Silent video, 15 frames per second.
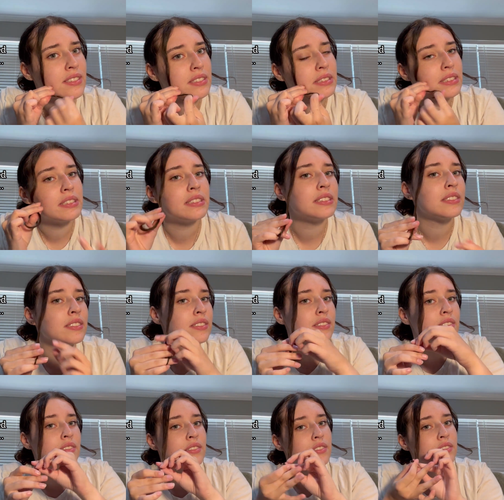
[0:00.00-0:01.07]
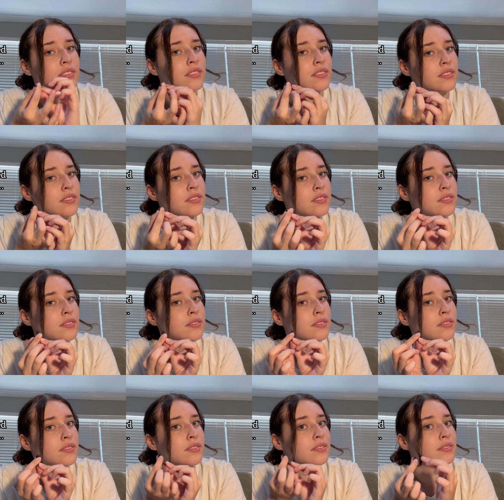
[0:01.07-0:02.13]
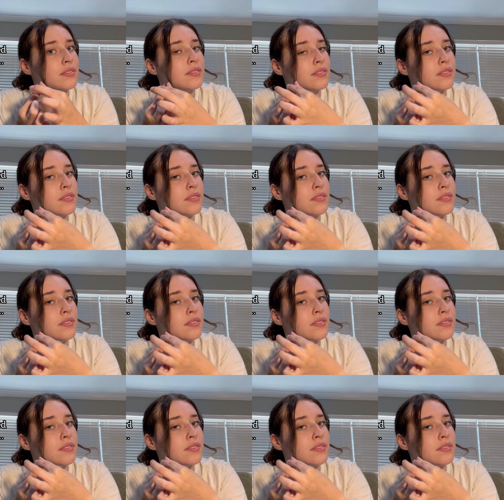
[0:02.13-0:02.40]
Nobody speaks.